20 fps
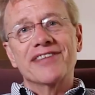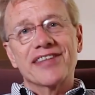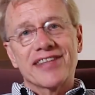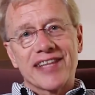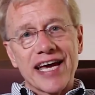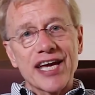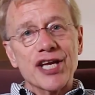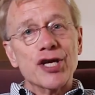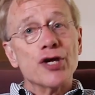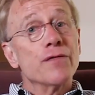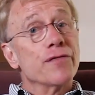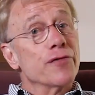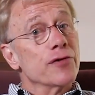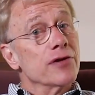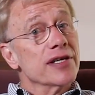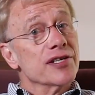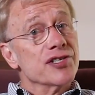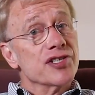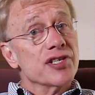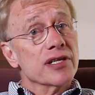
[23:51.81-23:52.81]
Thank you for
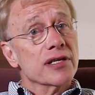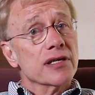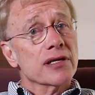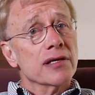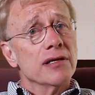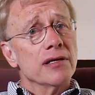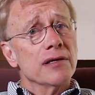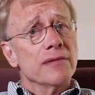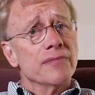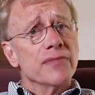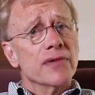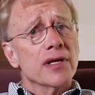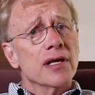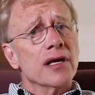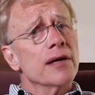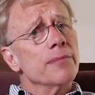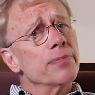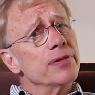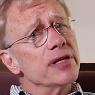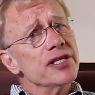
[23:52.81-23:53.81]
listening.
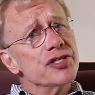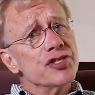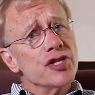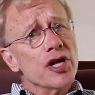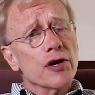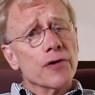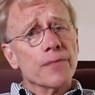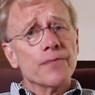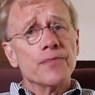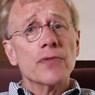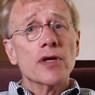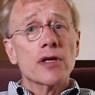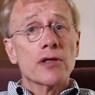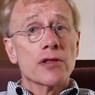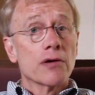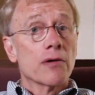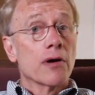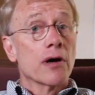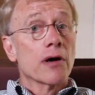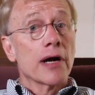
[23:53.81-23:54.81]
And please note,
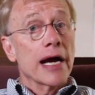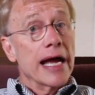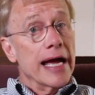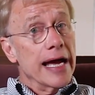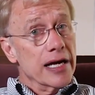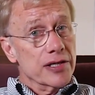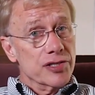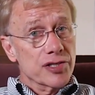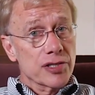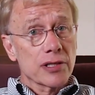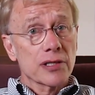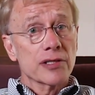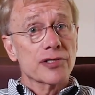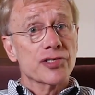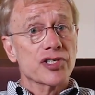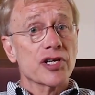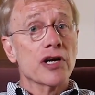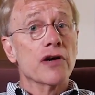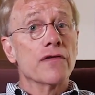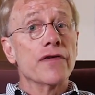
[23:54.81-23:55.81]
there are excellent
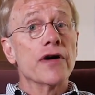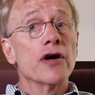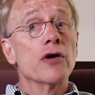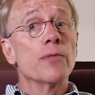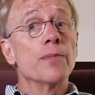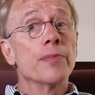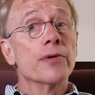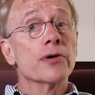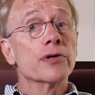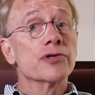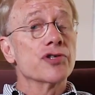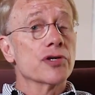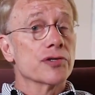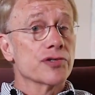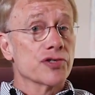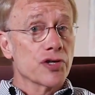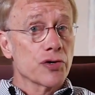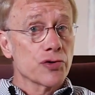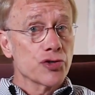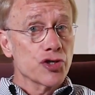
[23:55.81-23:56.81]
self-help books on
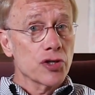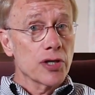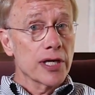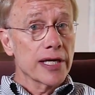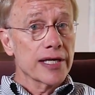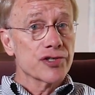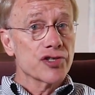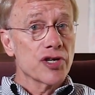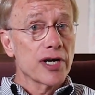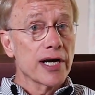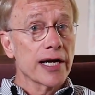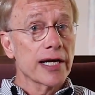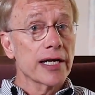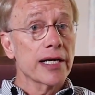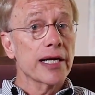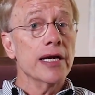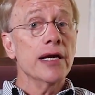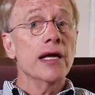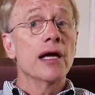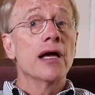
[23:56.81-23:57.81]
social
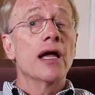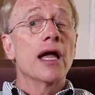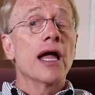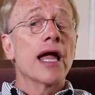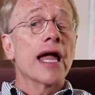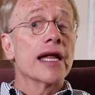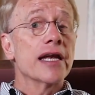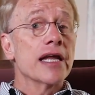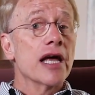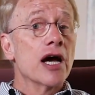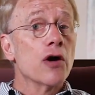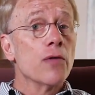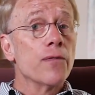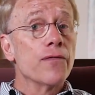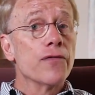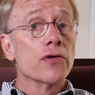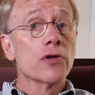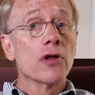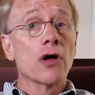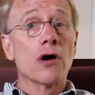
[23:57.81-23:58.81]
anxiety and
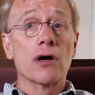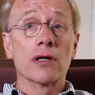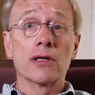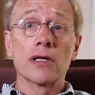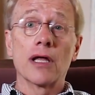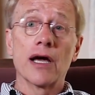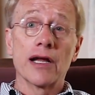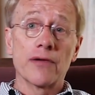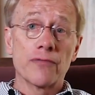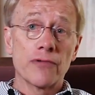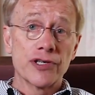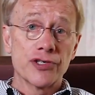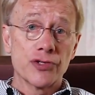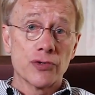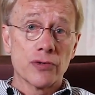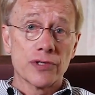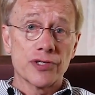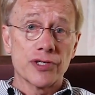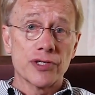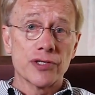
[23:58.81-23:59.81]
helpful online
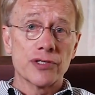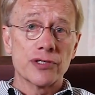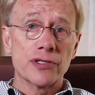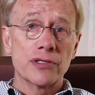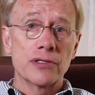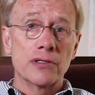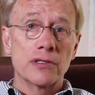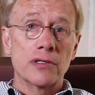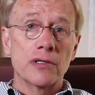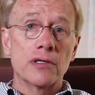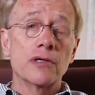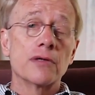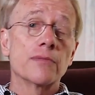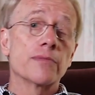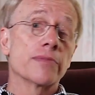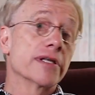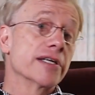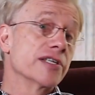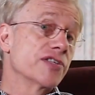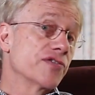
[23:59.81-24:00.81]
resources.
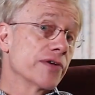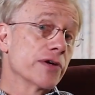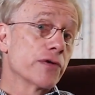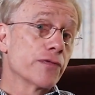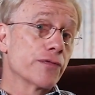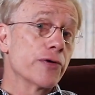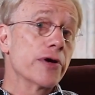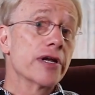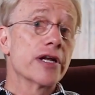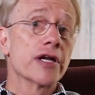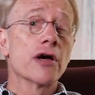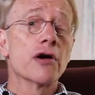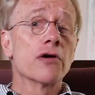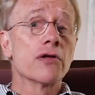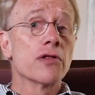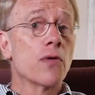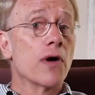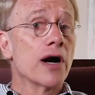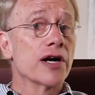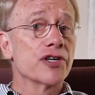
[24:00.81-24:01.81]
Please feel free to
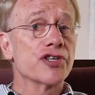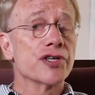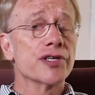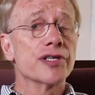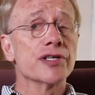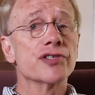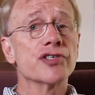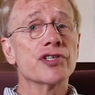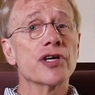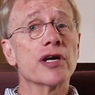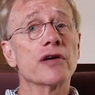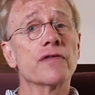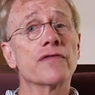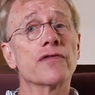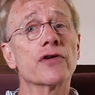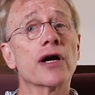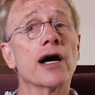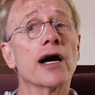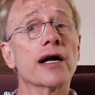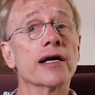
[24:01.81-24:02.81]
to the Washington Center
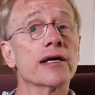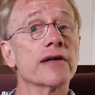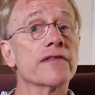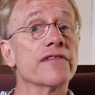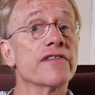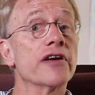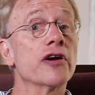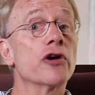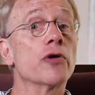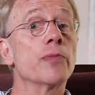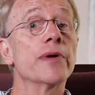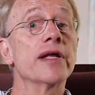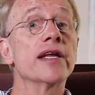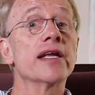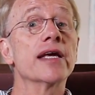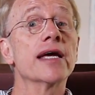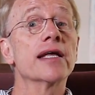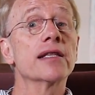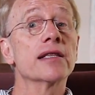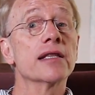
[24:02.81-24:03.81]
for Cognitive Therapy
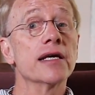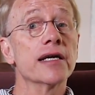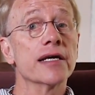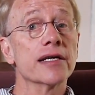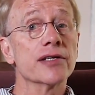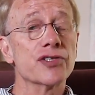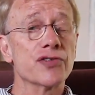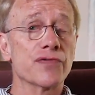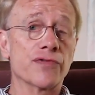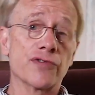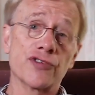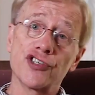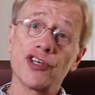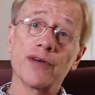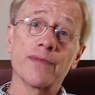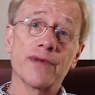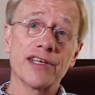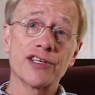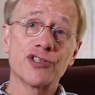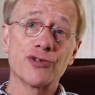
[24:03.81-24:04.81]
to get links for
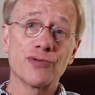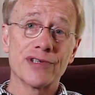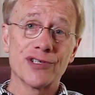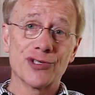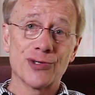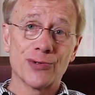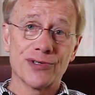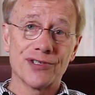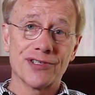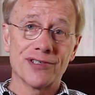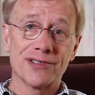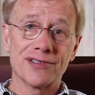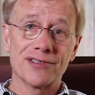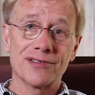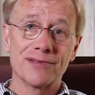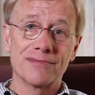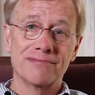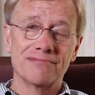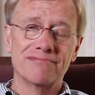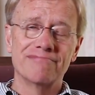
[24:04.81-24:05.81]
some of these
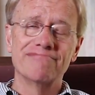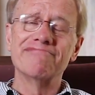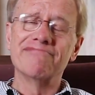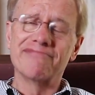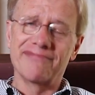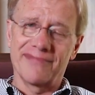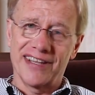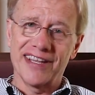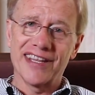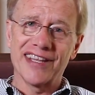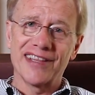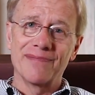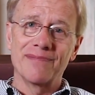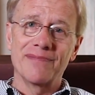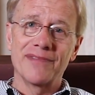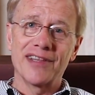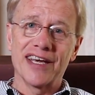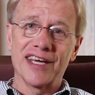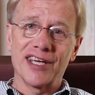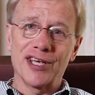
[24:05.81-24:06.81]
resources.
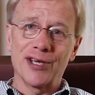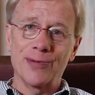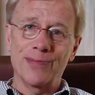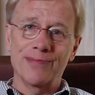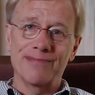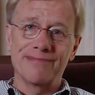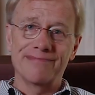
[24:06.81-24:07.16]
Thank you.